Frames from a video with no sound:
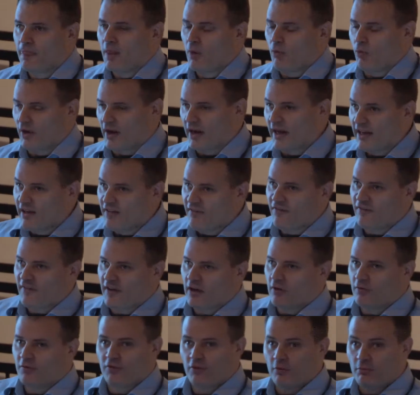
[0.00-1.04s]
What I have
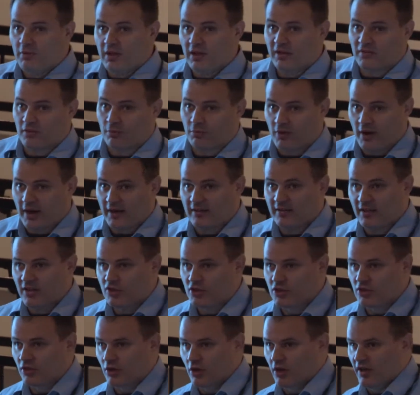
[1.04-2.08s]
found for me as a
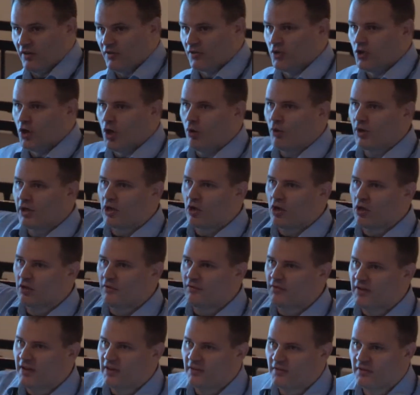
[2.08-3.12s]
practitioner is knowing all
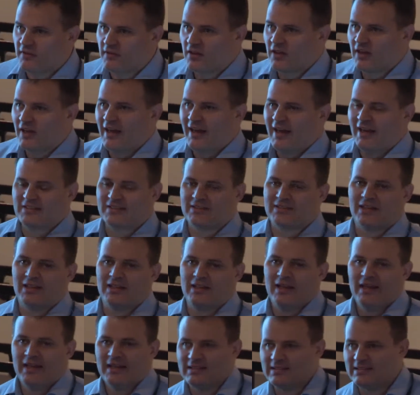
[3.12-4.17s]
of these has
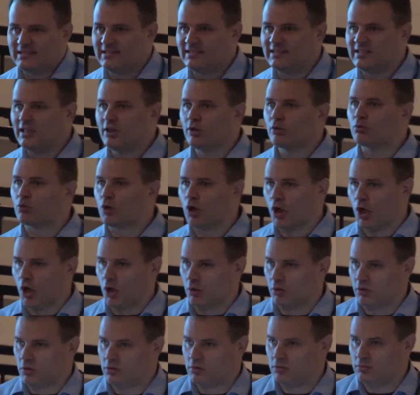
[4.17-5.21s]
done
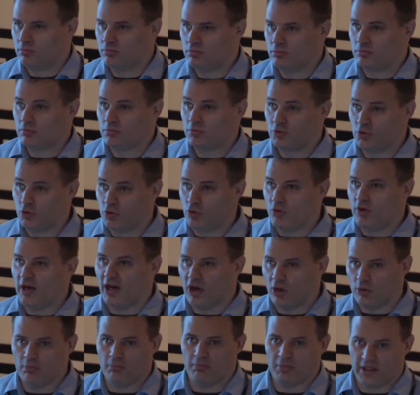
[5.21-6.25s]
zero to
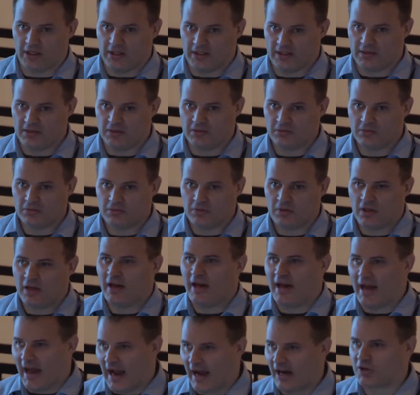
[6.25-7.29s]
help me
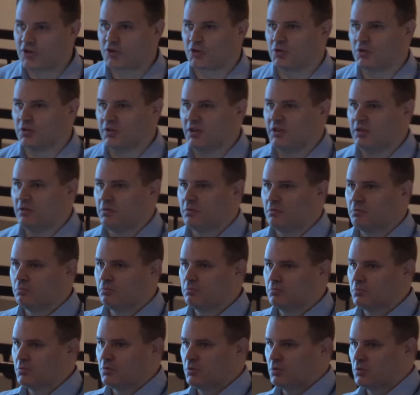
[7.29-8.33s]
actually
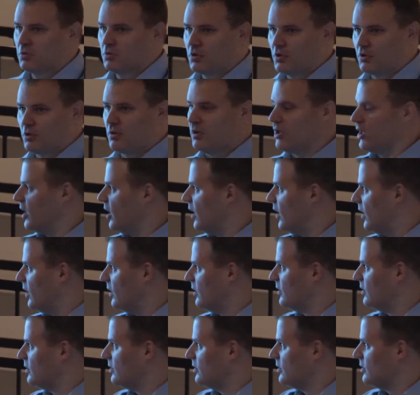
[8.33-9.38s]

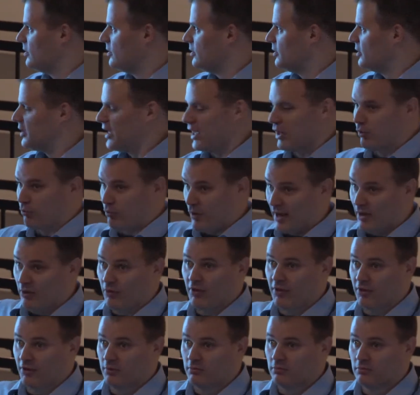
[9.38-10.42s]
get
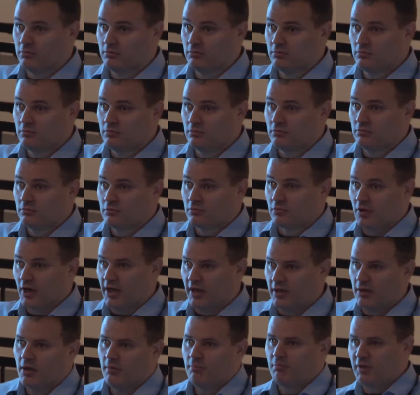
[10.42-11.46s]
around them,
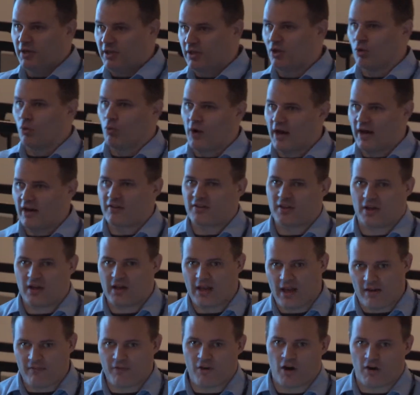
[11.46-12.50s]
right? Being aware that I
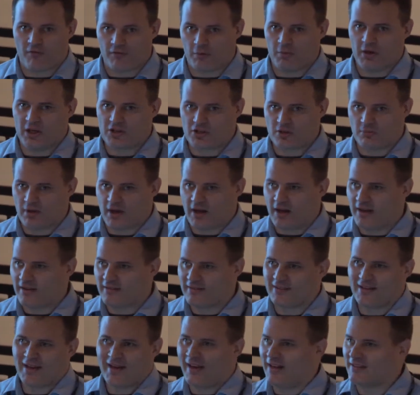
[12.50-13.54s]
have confirmation
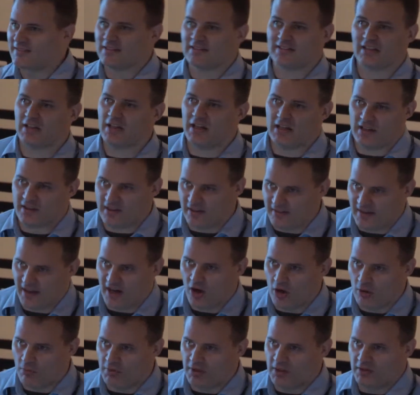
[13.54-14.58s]
bias hasn't done anything to
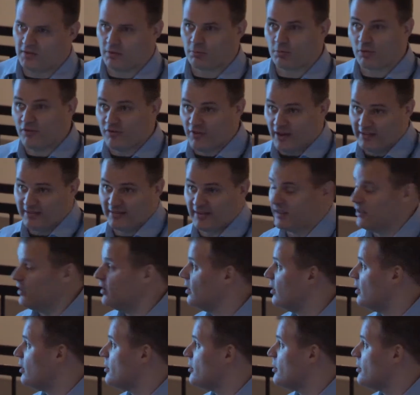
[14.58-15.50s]
help me to prevent it.